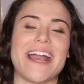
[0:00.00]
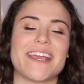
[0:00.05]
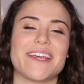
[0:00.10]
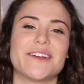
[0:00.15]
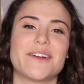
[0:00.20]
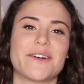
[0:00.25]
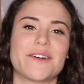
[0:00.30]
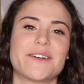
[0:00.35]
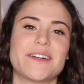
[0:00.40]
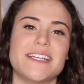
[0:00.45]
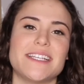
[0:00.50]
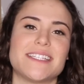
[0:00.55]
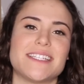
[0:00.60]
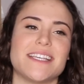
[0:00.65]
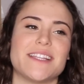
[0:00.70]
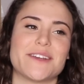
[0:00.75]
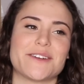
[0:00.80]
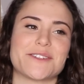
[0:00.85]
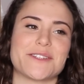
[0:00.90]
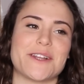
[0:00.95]
I can already
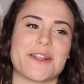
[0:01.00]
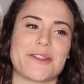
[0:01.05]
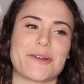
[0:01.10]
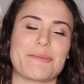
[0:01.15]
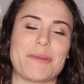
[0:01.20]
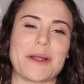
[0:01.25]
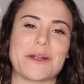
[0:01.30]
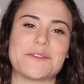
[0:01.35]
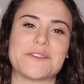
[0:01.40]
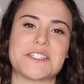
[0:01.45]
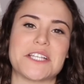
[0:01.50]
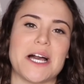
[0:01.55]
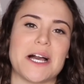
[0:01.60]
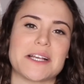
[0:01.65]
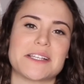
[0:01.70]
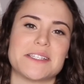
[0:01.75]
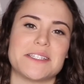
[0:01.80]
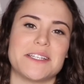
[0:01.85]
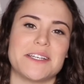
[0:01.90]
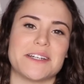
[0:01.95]
see there's another pair of socks in